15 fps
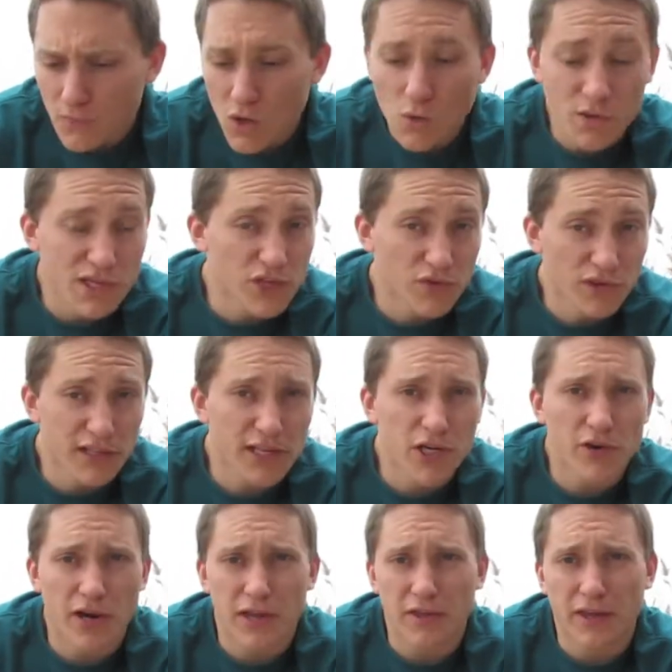Which is really a
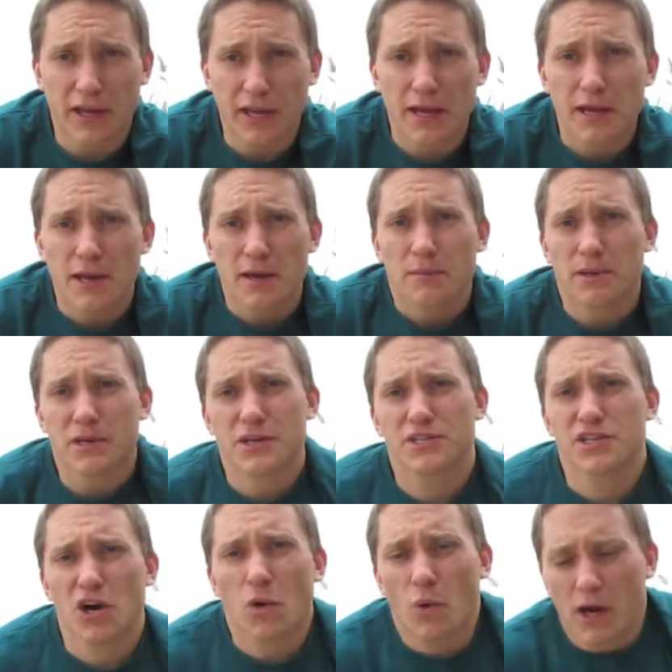great thing, because you
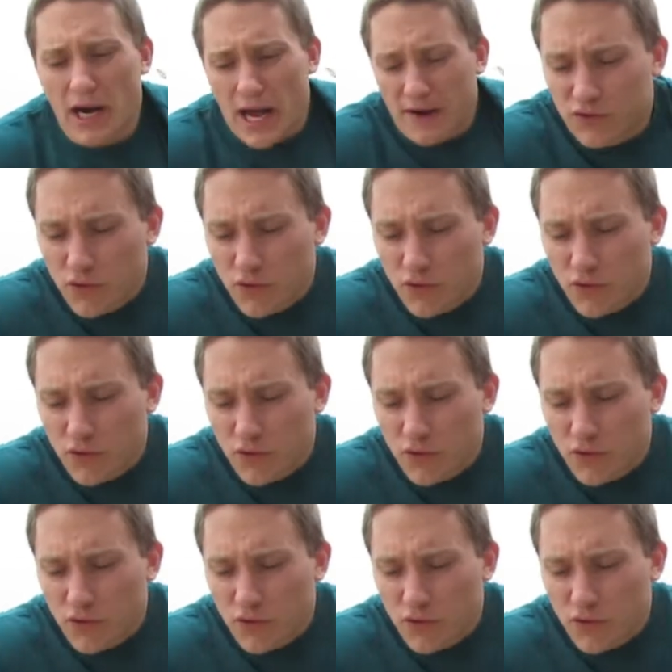don't want to